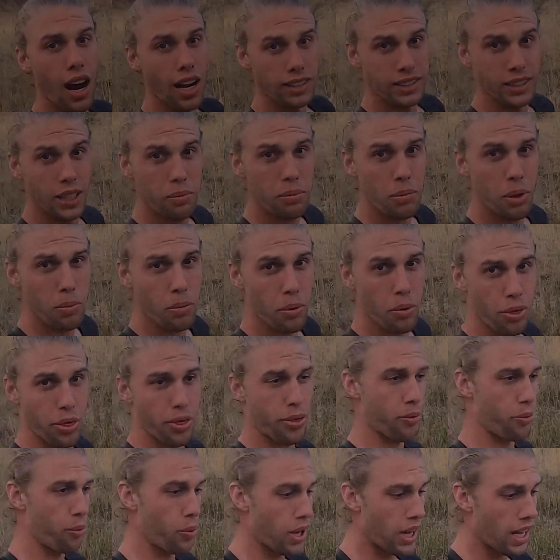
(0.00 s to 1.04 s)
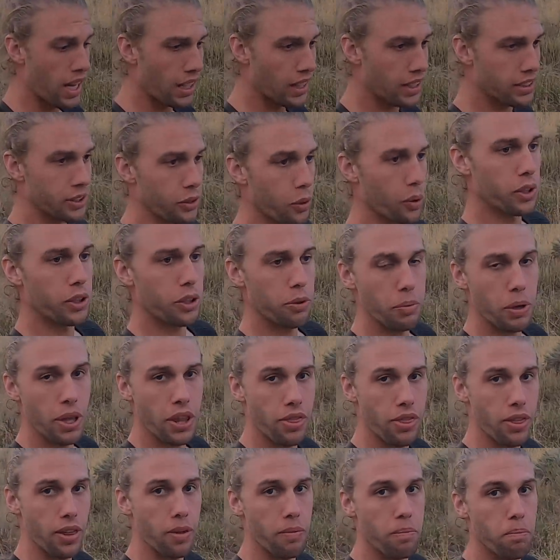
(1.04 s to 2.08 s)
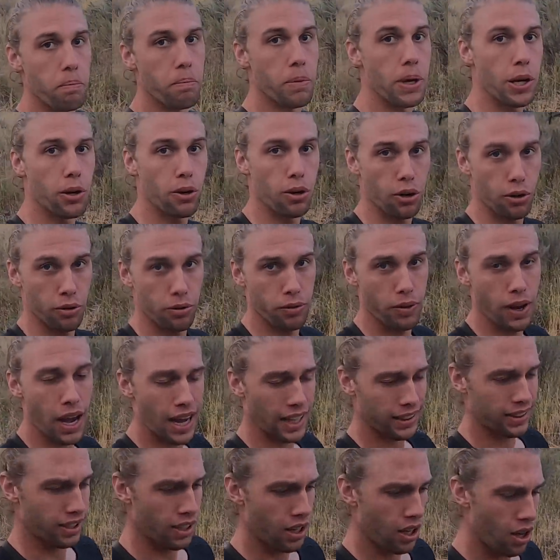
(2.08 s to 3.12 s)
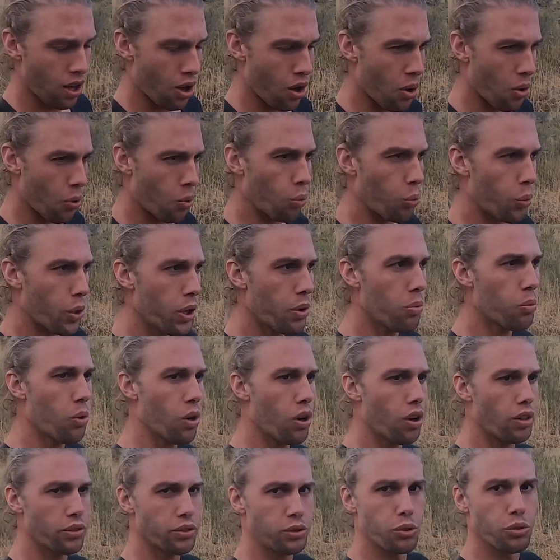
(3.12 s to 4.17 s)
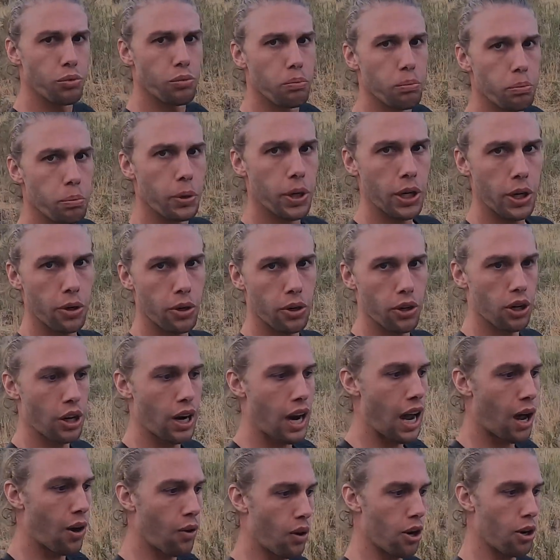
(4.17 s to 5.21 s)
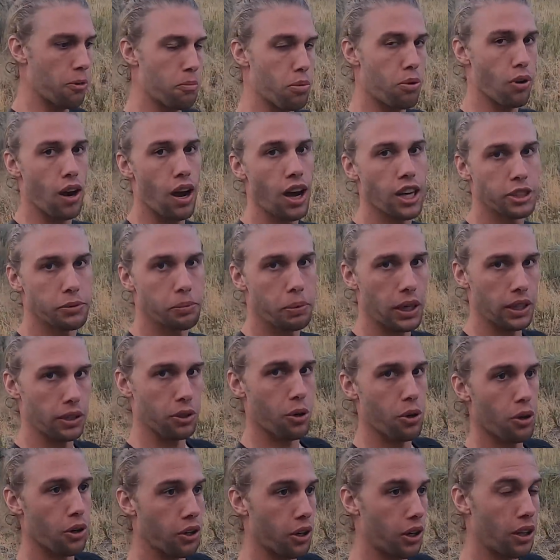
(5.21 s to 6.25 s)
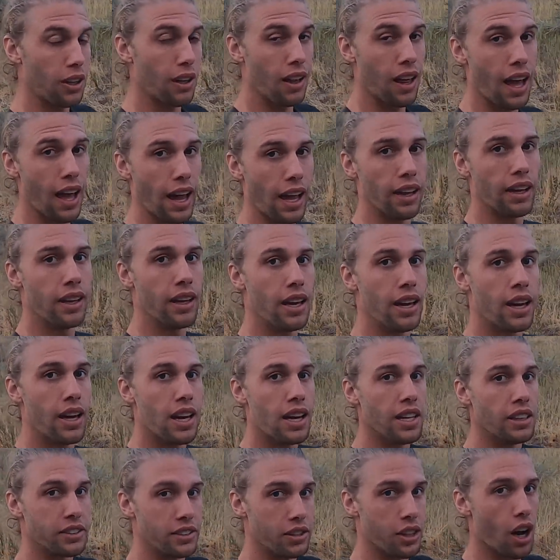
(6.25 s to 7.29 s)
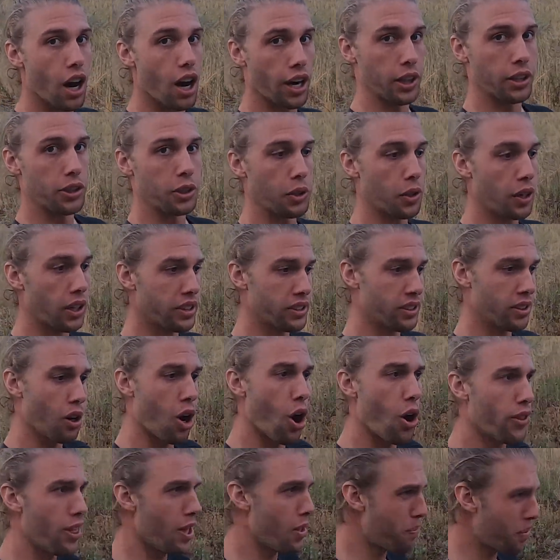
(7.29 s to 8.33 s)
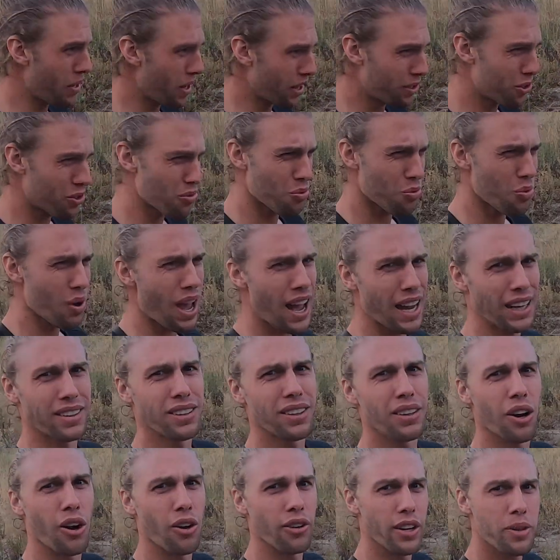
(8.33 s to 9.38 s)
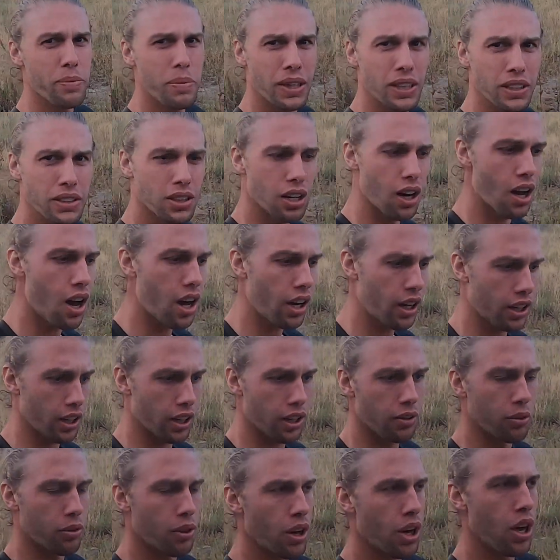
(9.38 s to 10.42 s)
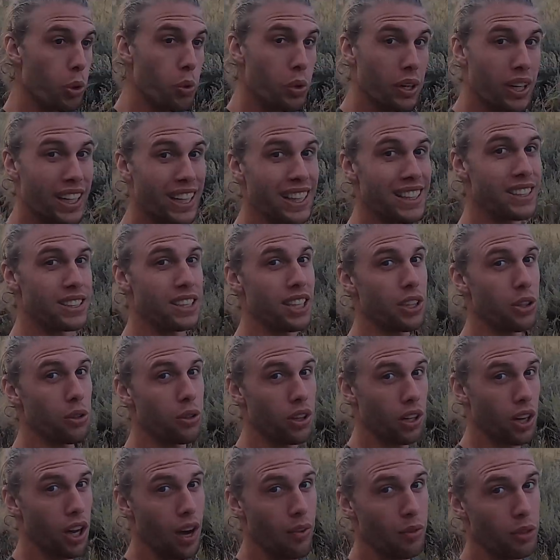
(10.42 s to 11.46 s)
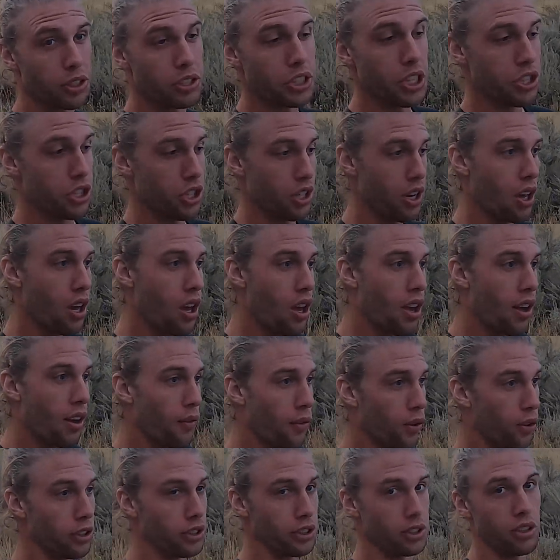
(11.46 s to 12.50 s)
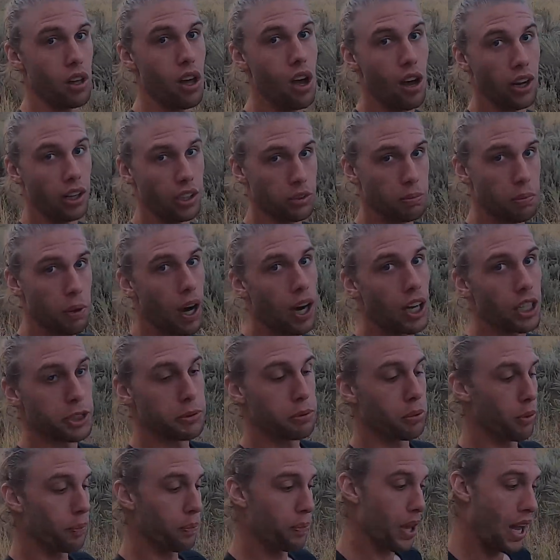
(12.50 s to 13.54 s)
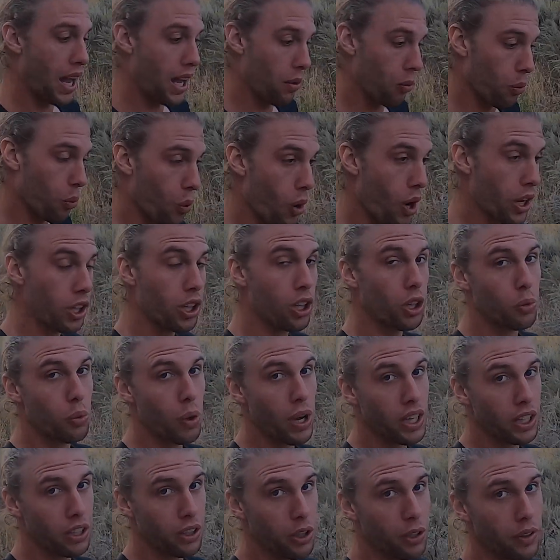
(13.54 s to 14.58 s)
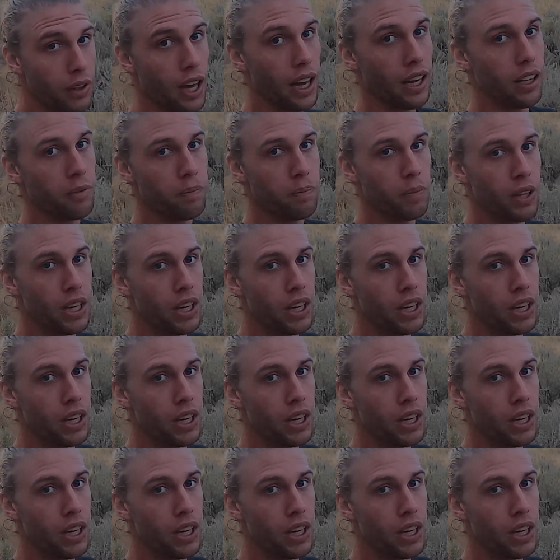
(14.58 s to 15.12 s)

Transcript: right, tip number three is going to be the mirror effect. We want to mirror how our prospect or our client is talking to us. Are they being direct? Are they being talkative? We want to continue the conversation for as long as possible. And one good way to do that